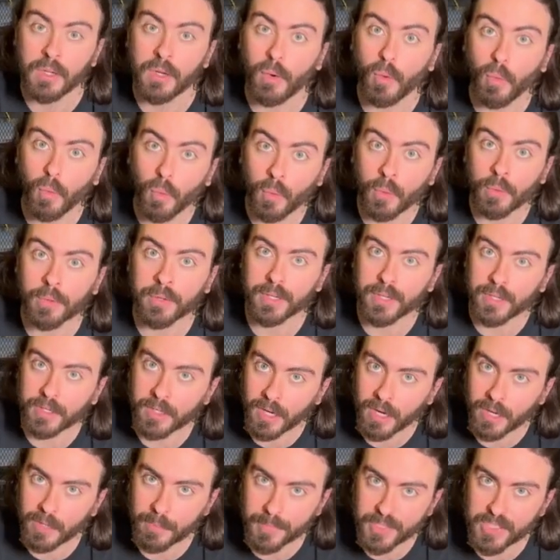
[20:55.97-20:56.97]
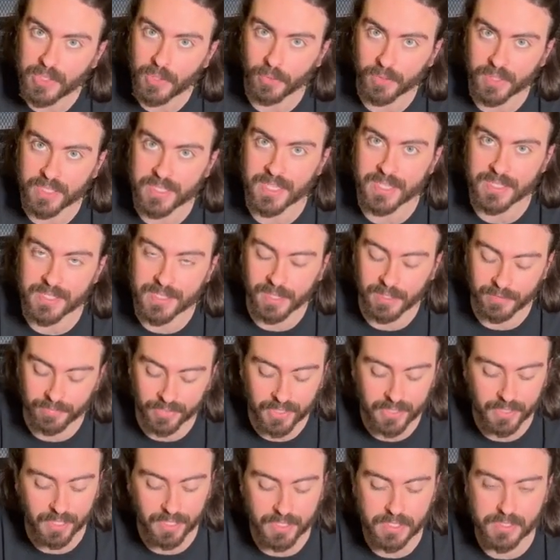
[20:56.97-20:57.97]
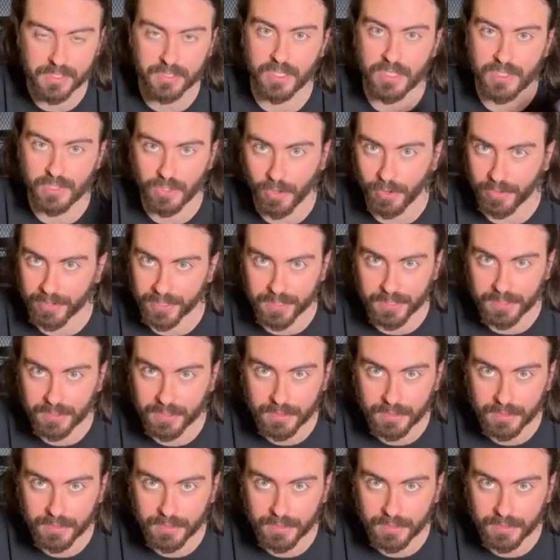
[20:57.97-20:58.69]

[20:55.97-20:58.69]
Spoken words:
or economy tokens inside of it, it is discarded.